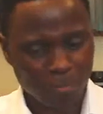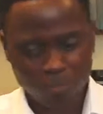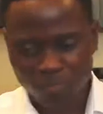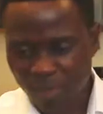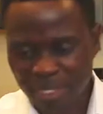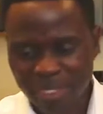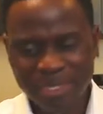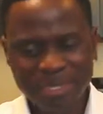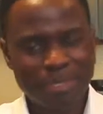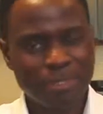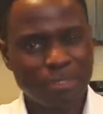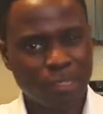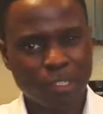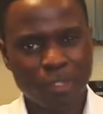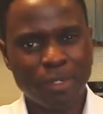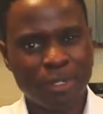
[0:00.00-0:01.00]
and basically
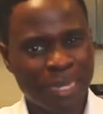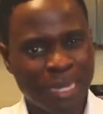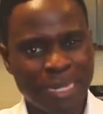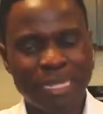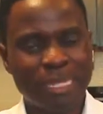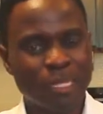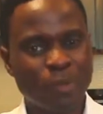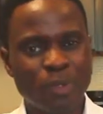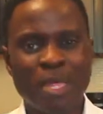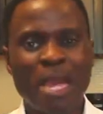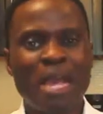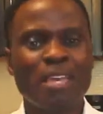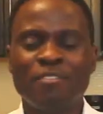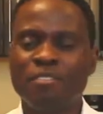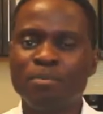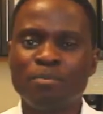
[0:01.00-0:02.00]
learn anything
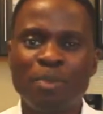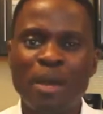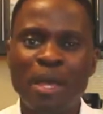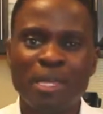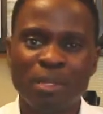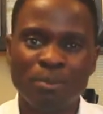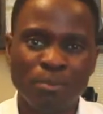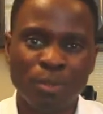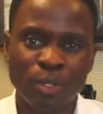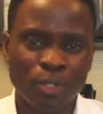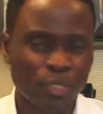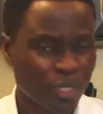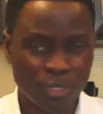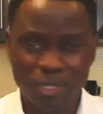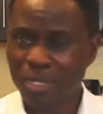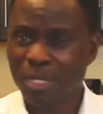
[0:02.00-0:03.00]
without even buying a book.
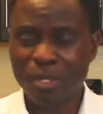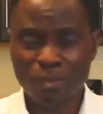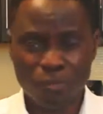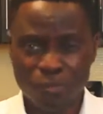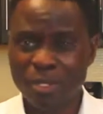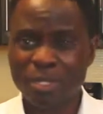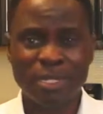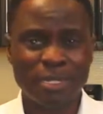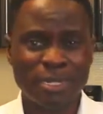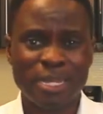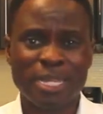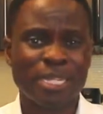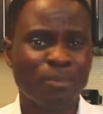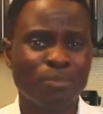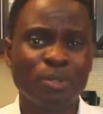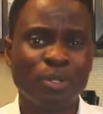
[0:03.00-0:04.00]
You can sit there and read the
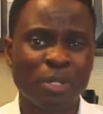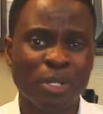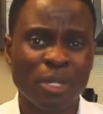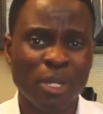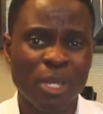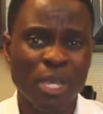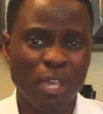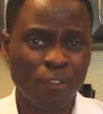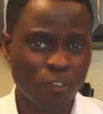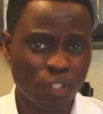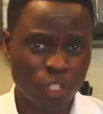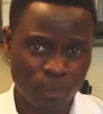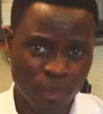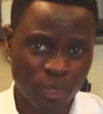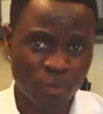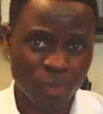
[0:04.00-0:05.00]
entire book if you're a
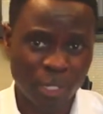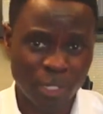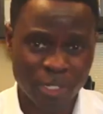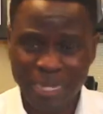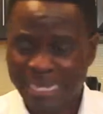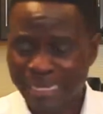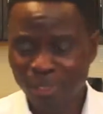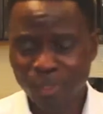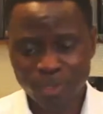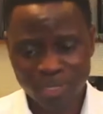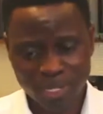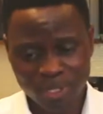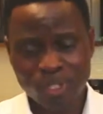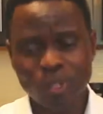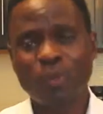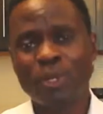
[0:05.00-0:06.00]
speed reader, take notes
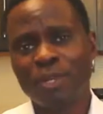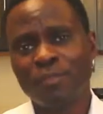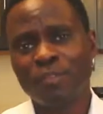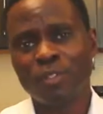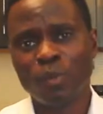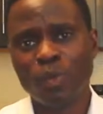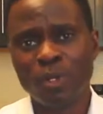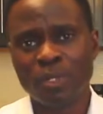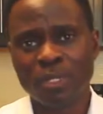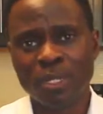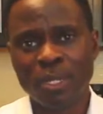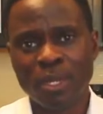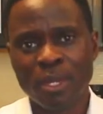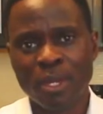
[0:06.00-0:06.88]
and do whatever you want.